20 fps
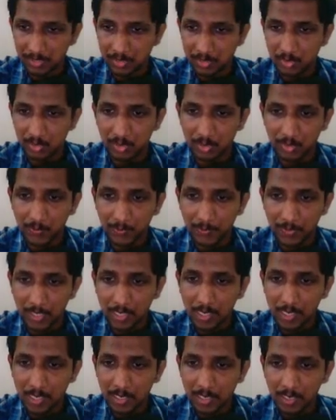So
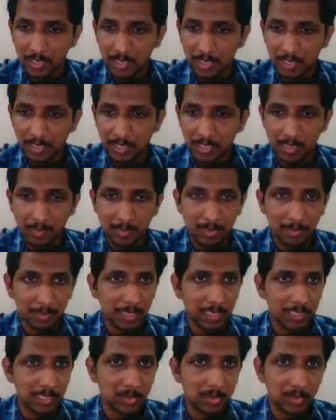coming
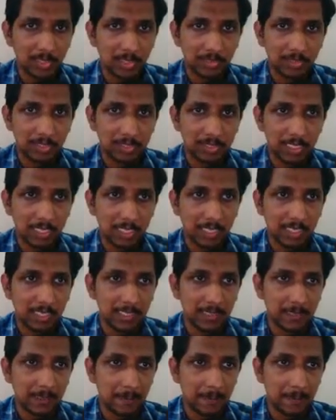back to one of the slide.